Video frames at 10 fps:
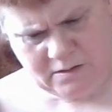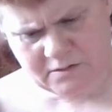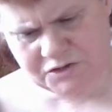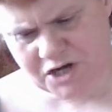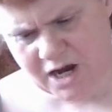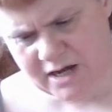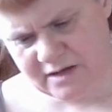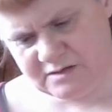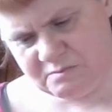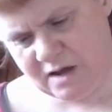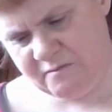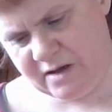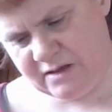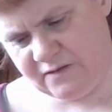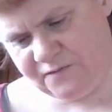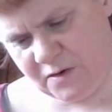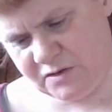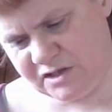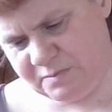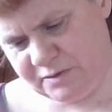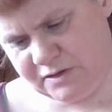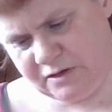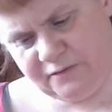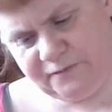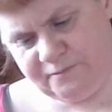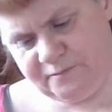The Chinese may have been the first to preserve